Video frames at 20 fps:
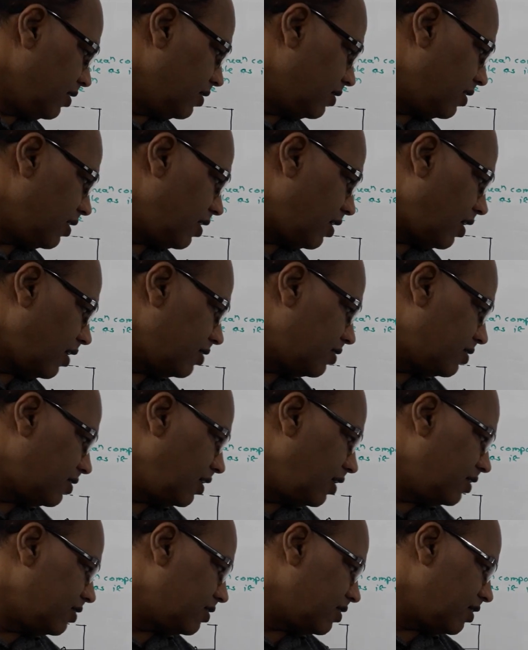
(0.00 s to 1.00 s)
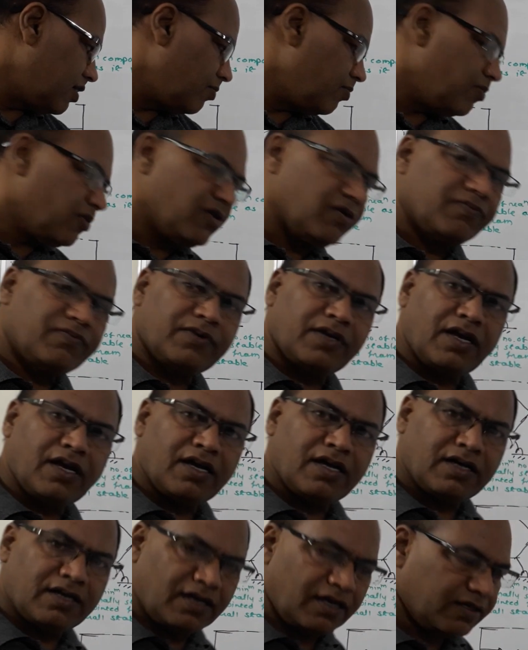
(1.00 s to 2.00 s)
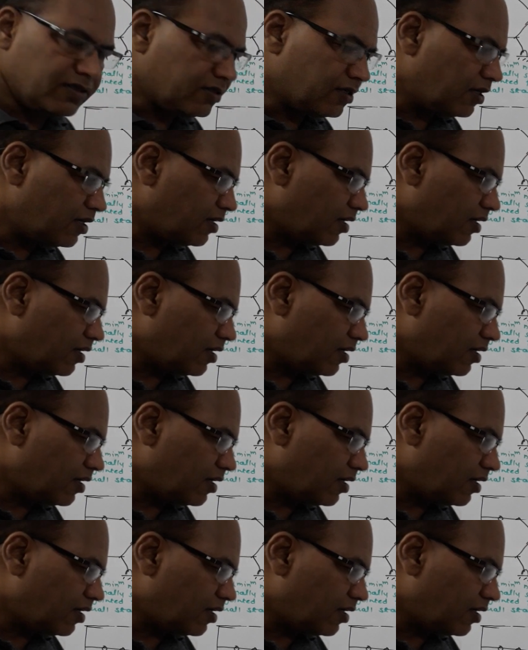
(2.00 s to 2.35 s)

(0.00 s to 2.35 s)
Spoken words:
there are 6 number of external